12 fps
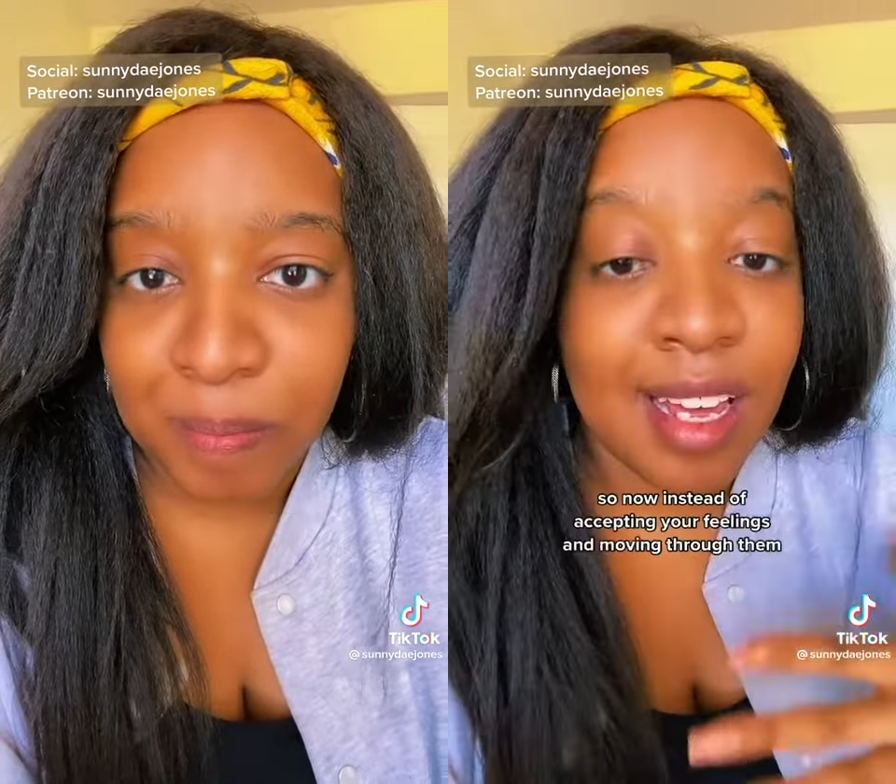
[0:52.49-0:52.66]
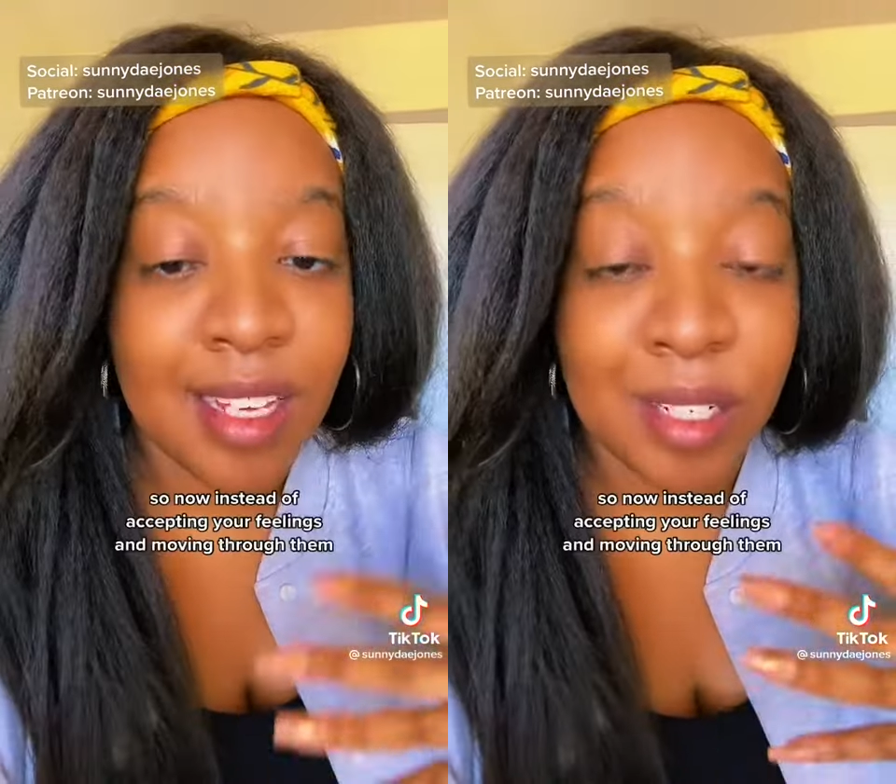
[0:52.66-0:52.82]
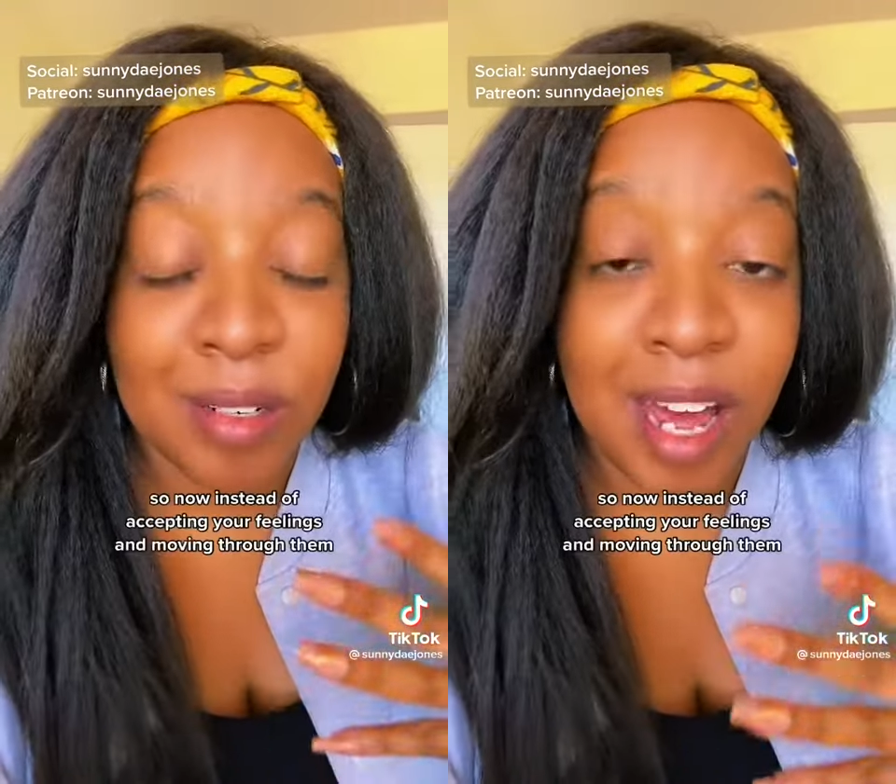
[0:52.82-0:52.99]

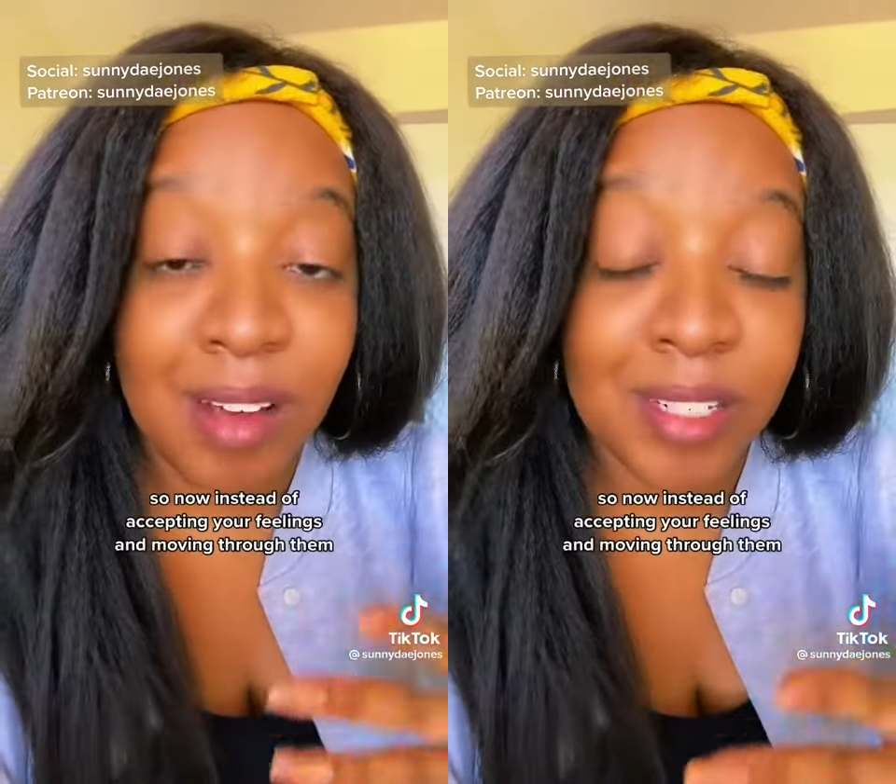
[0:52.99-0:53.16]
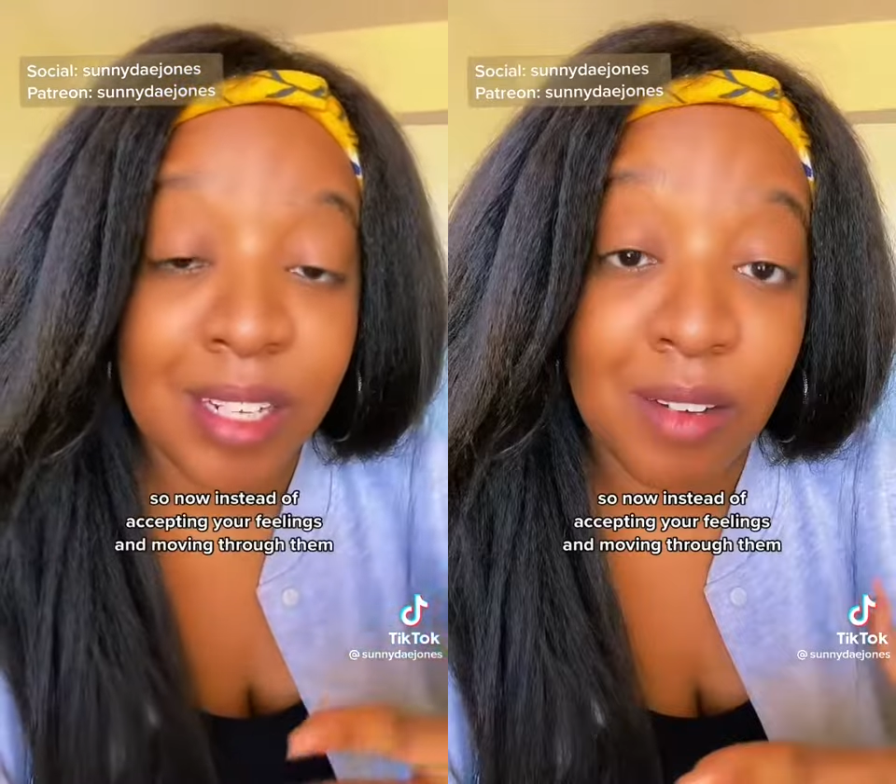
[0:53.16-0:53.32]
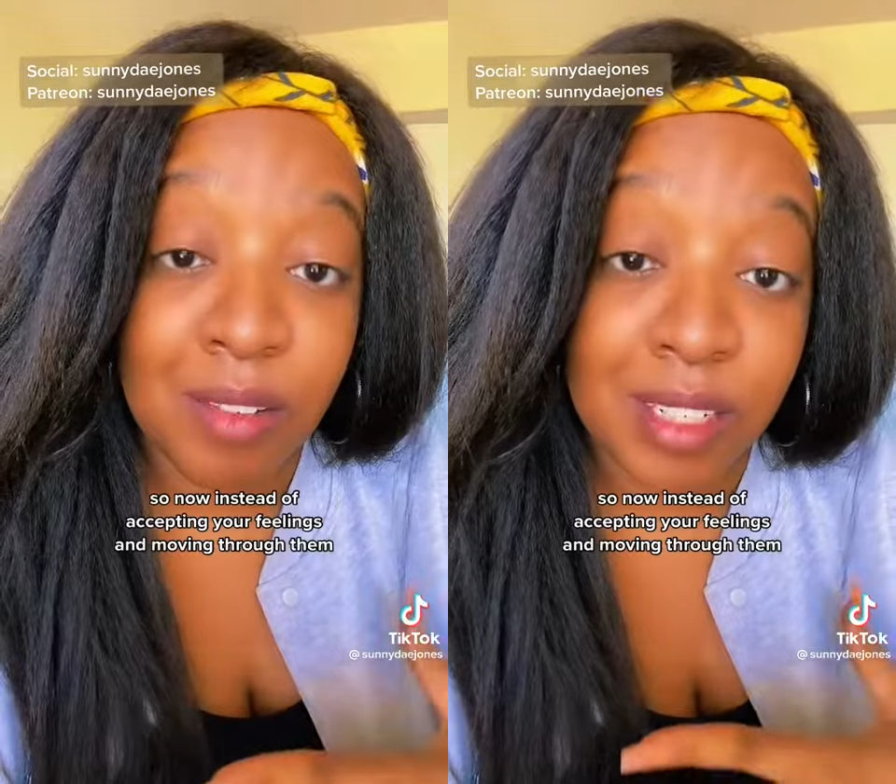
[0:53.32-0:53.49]
So now instead
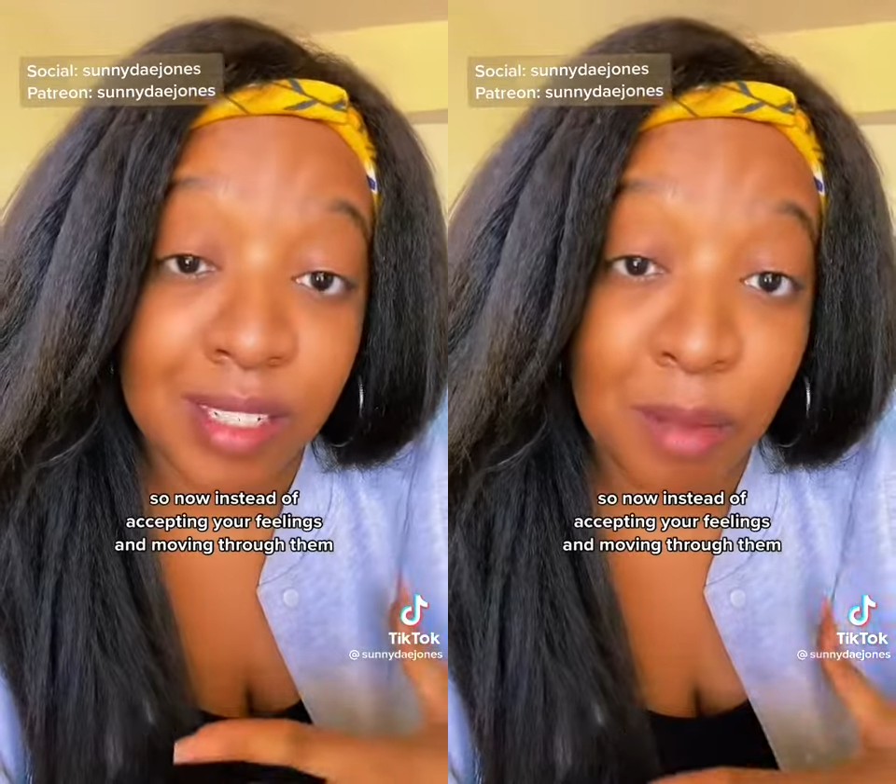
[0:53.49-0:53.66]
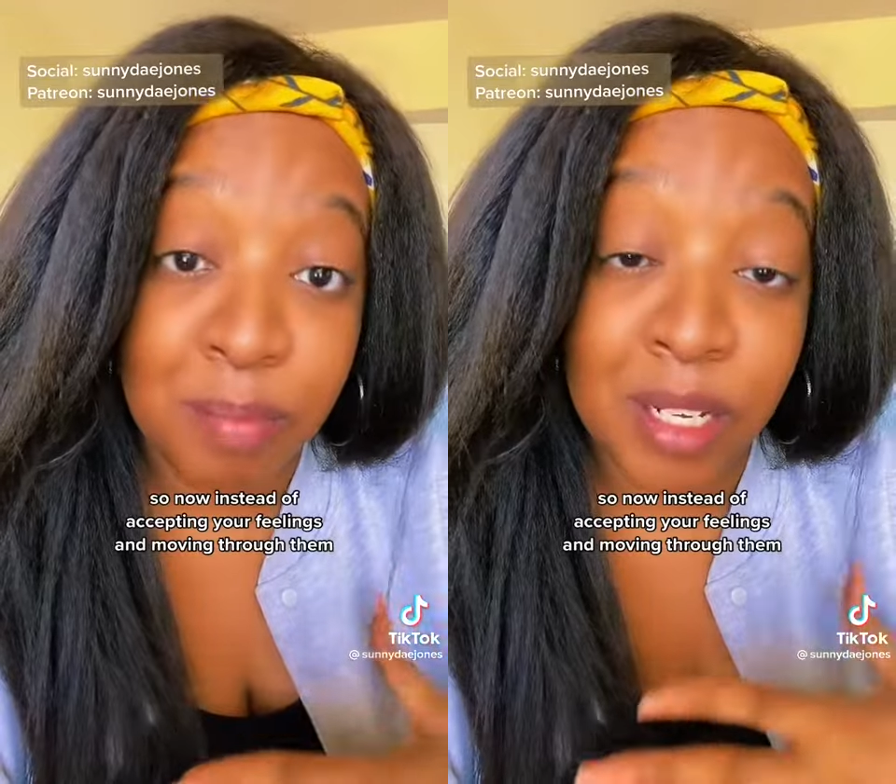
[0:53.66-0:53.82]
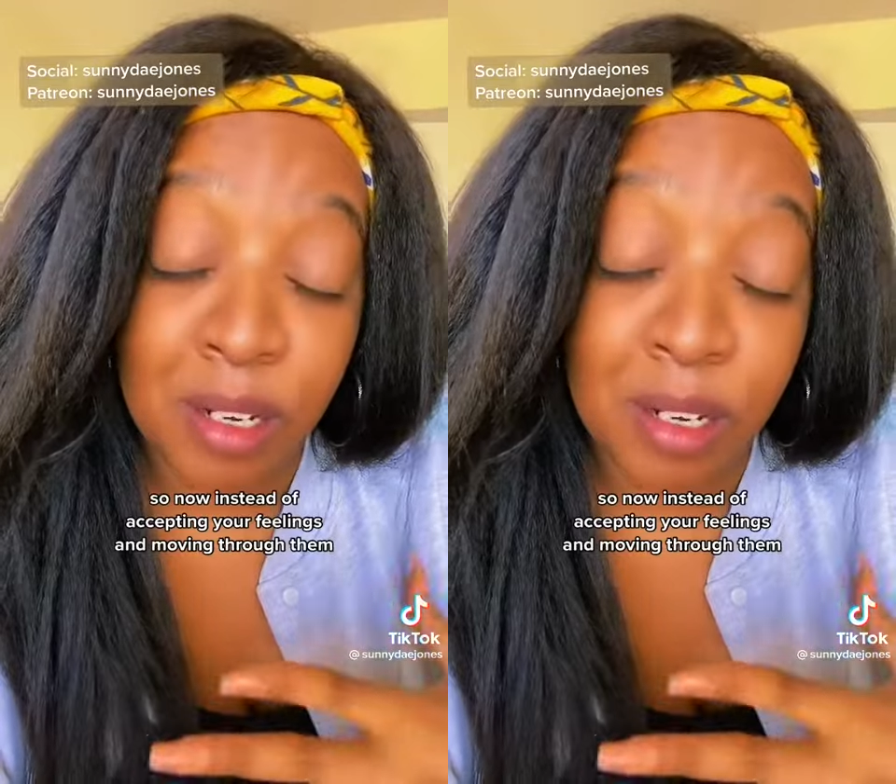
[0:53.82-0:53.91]
of accepting your